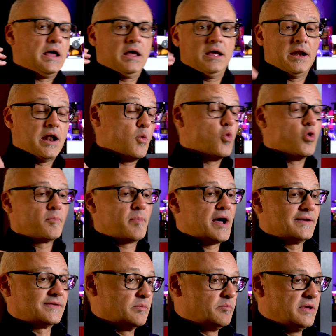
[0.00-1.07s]
I walk
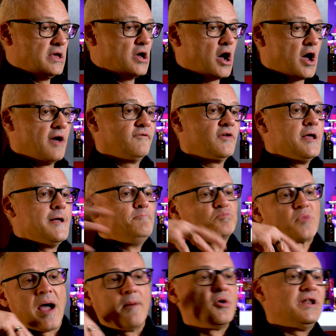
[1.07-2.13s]
past a beehive,
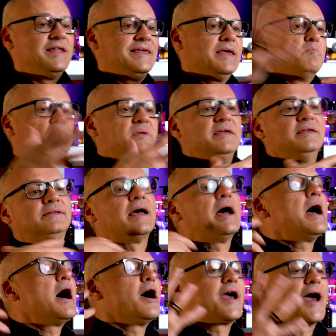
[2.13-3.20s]
I'm gonna get bees
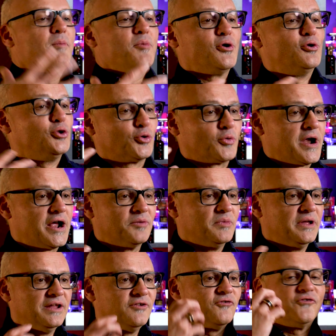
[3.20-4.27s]
coming all around
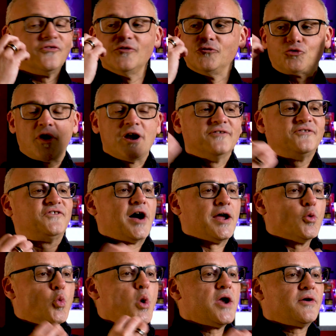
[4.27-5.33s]
me, trying to
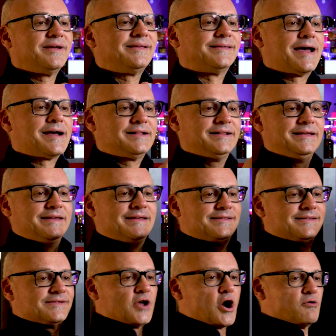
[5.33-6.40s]
find where exactly is
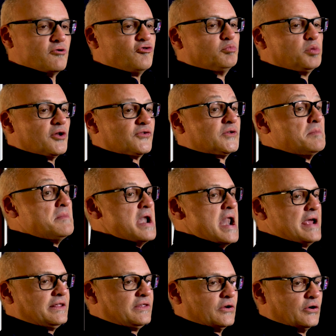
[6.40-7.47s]
this orange blossom
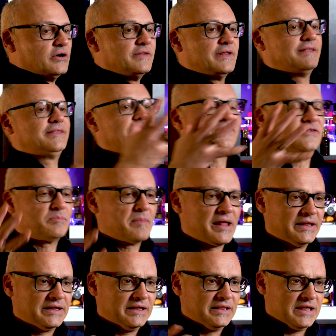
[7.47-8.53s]
nectar that they're
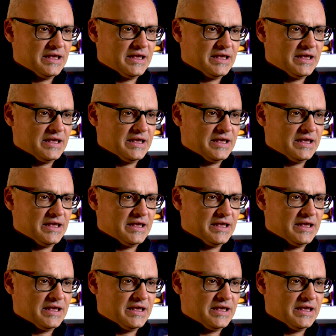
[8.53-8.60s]
smelling in